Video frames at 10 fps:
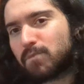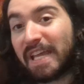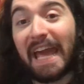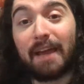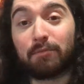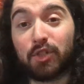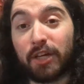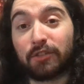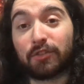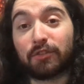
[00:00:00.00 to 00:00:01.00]
Game
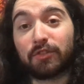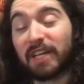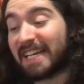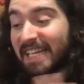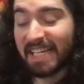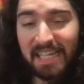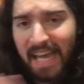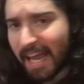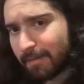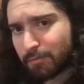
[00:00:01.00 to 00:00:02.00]
changers.
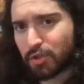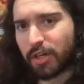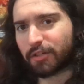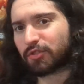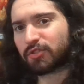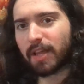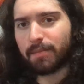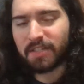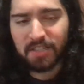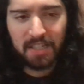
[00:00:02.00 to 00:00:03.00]
Game changers. Let
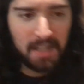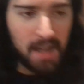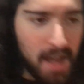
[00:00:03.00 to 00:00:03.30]
me see